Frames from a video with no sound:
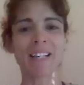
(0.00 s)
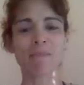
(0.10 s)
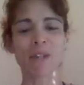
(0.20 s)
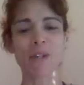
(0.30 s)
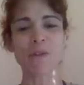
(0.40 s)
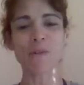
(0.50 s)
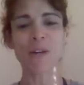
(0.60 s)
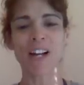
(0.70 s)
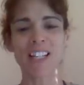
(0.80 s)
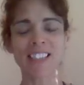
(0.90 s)
debut
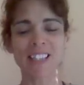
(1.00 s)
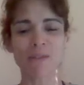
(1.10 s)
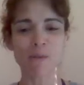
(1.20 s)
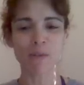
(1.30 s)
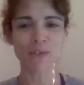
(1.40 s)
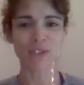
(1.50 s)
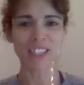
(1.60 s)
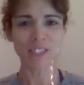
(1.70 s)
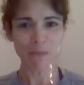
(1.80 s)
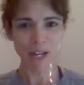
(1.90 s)
as a women's
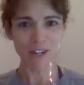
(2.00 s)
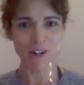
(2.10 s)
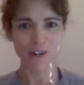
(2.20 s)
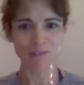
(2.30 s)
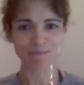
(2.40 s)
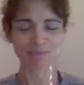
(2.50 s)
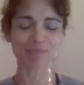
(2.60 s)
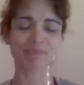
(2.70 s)
physique competitor.